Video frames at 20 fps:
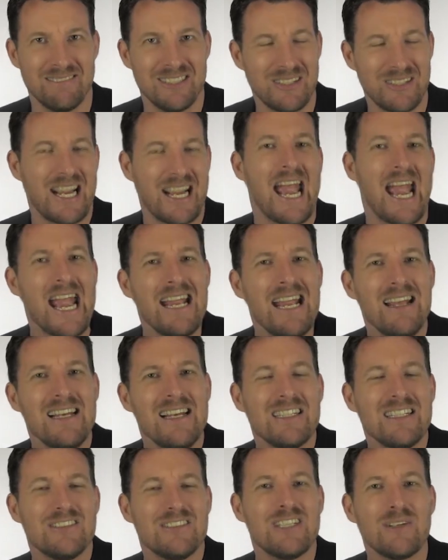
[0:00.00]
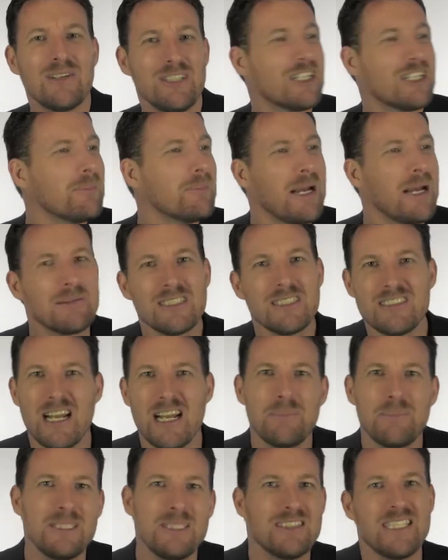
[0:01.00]
Okay, so you're gonna be able to
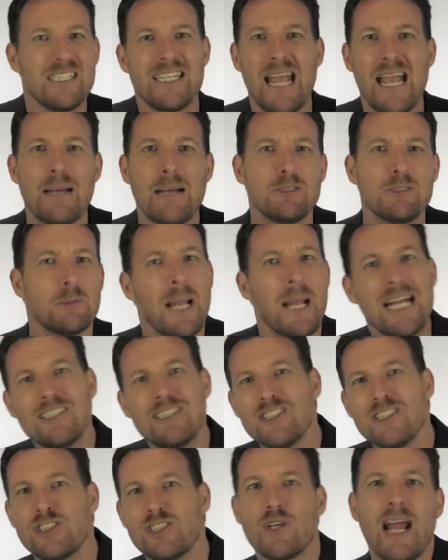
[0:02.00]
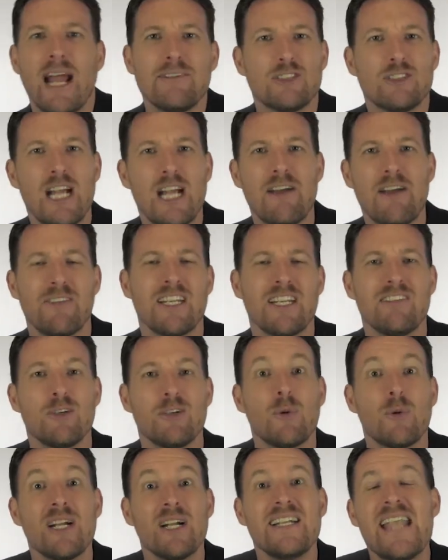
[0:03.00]
set up these lead capture pages, drive traffic, and everywhere.